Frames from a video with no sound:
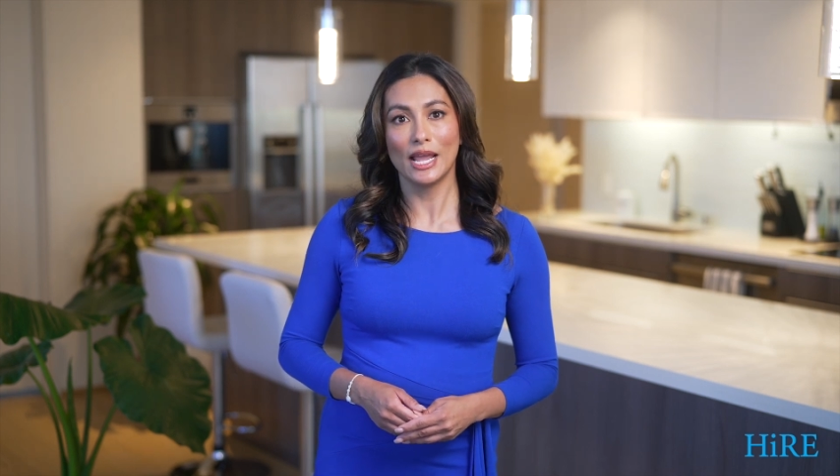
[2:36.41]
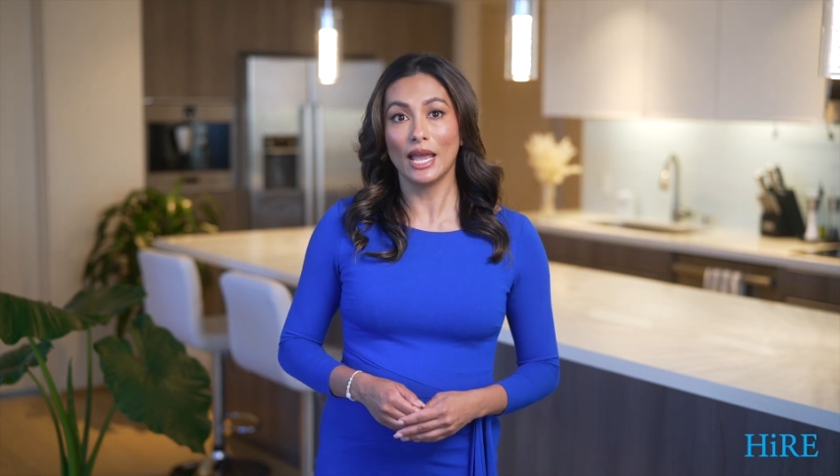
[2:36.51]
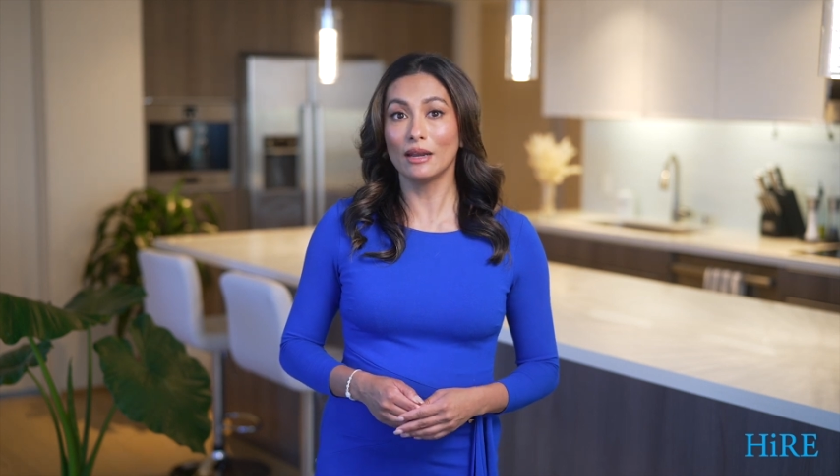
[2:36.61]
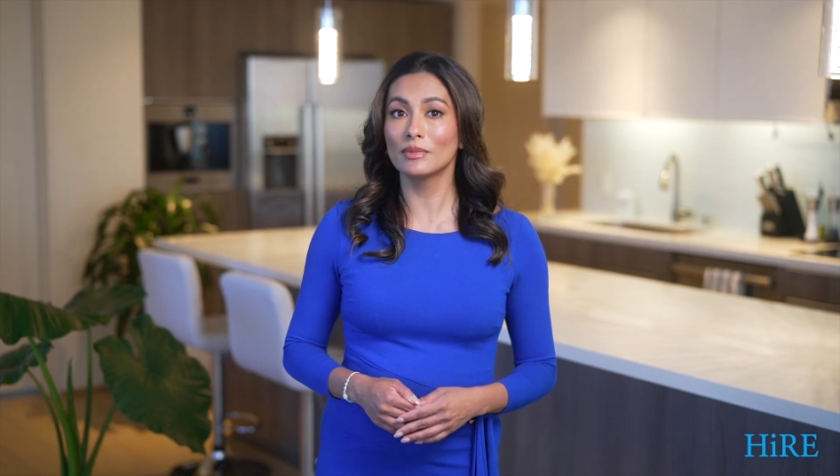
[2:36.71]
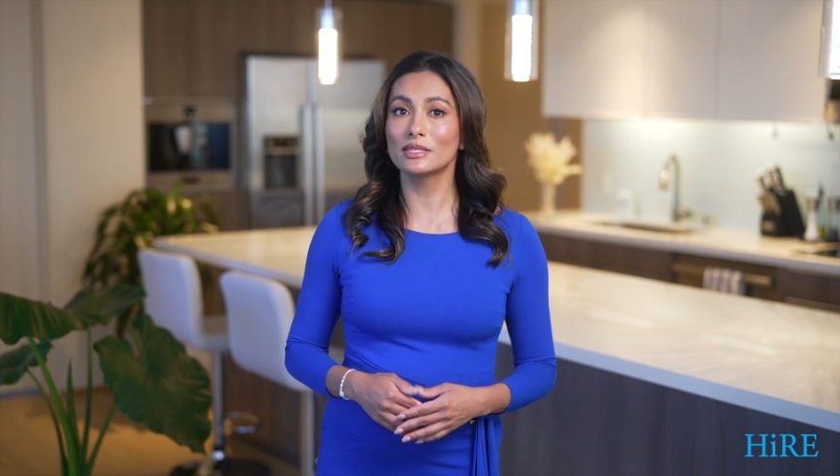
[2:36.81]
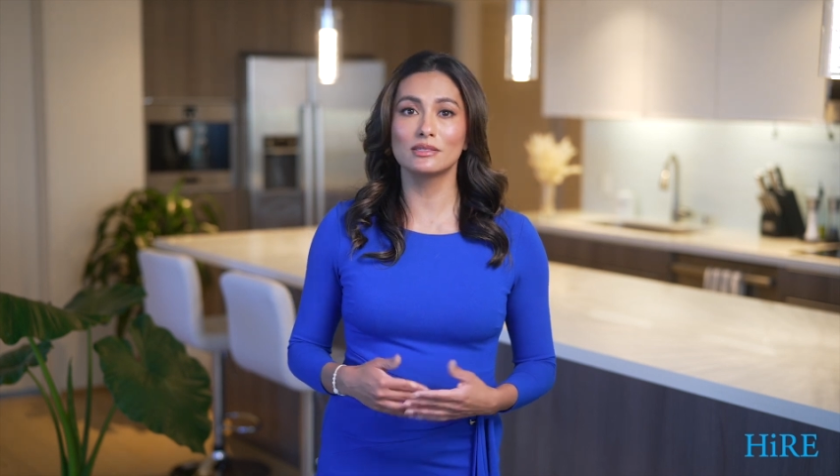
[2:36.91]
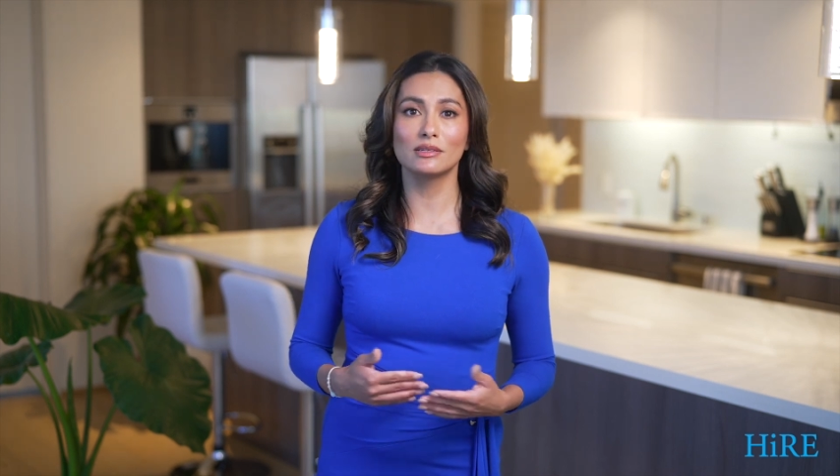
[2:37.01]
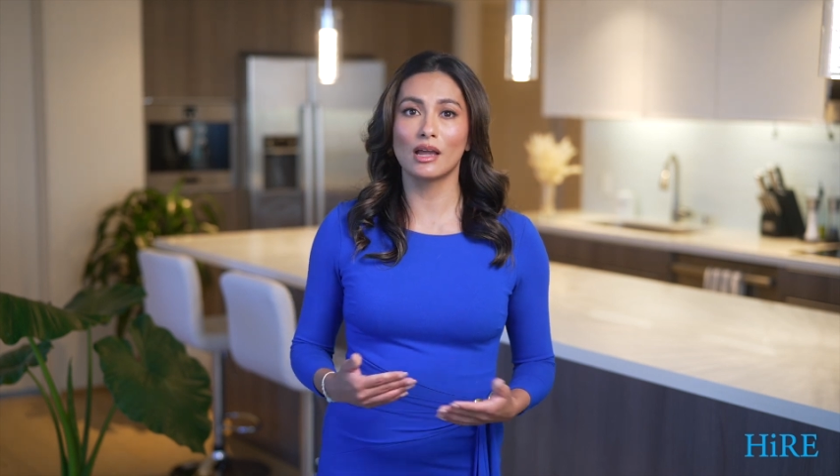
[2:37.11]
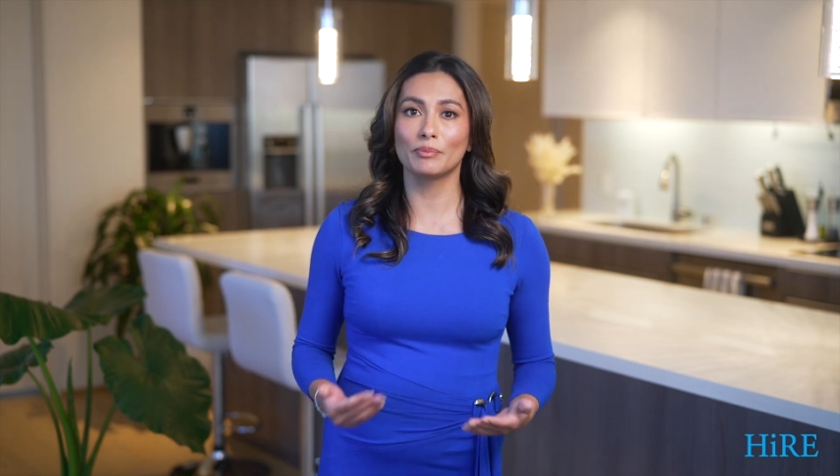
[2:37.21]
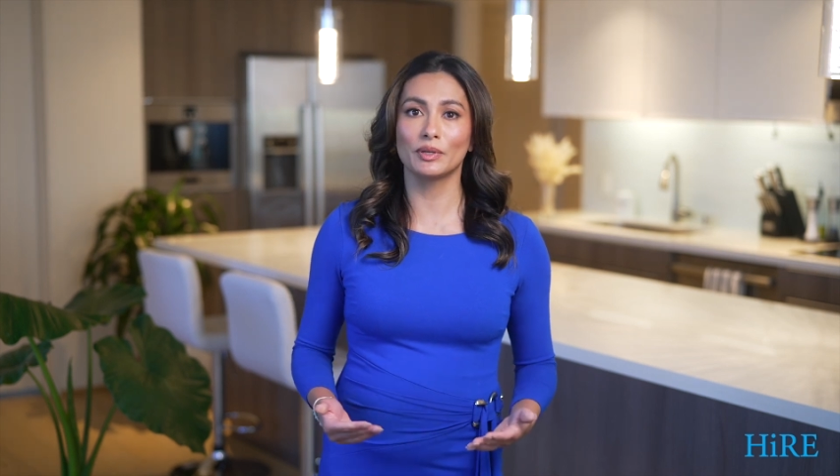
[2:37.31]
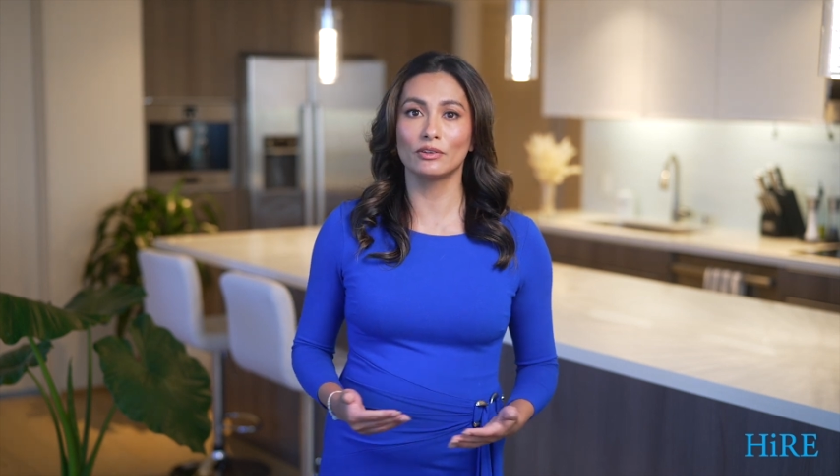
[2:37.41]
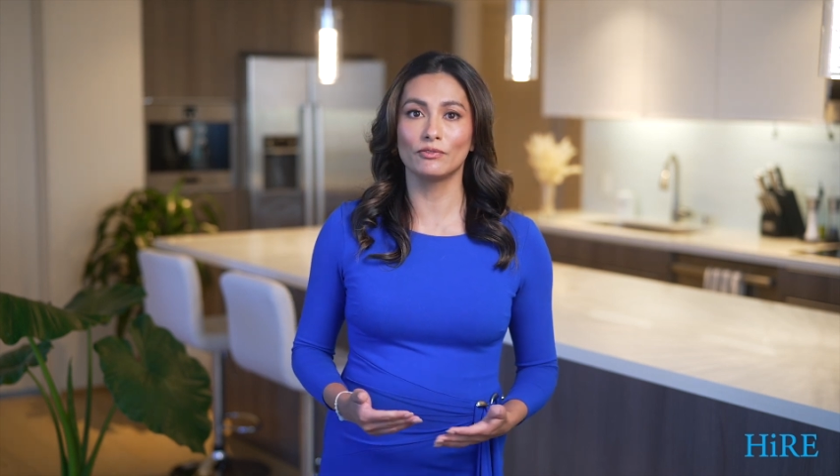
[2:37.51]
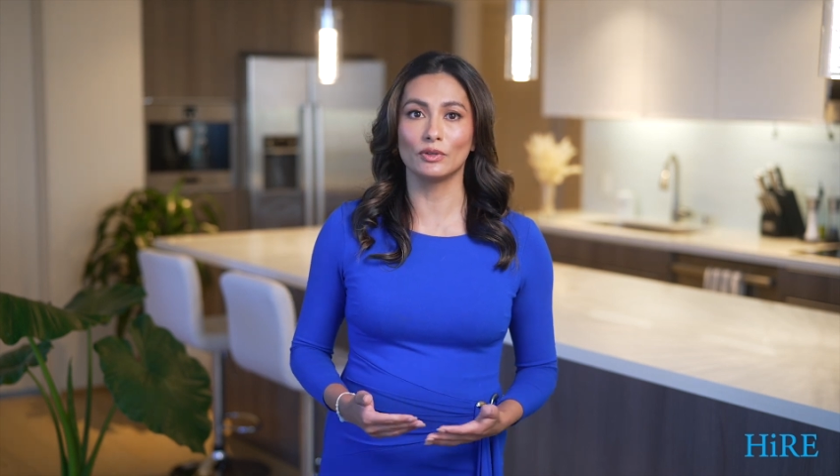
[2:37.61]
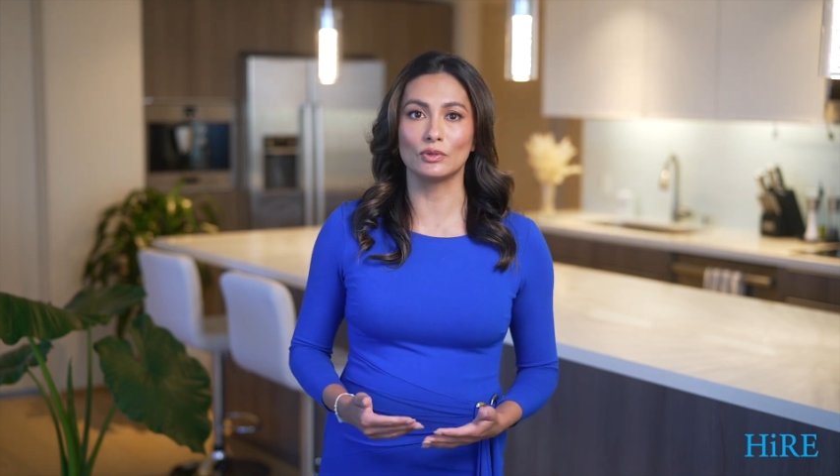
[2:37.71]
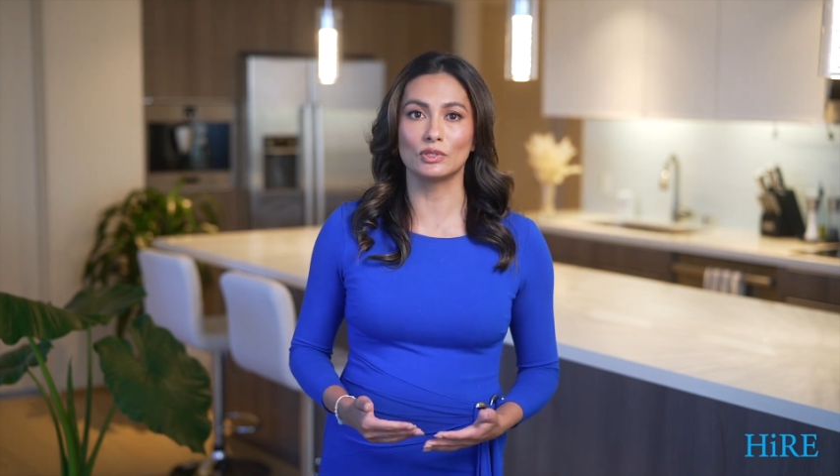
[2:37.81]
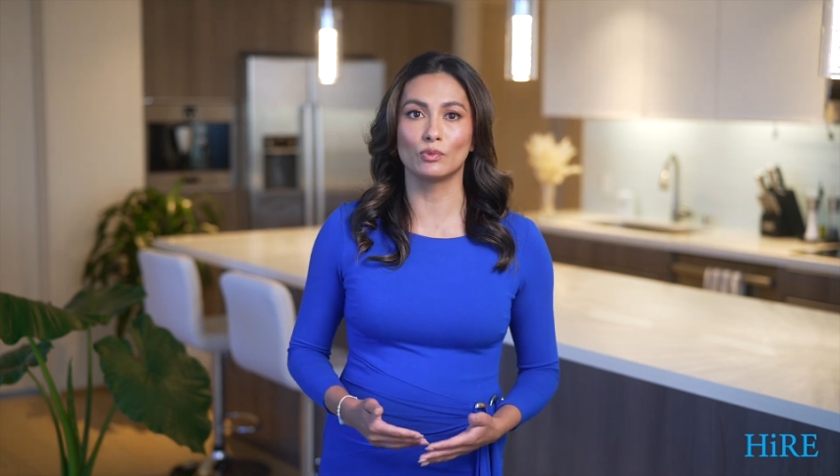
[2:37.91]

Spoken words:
and must not be confused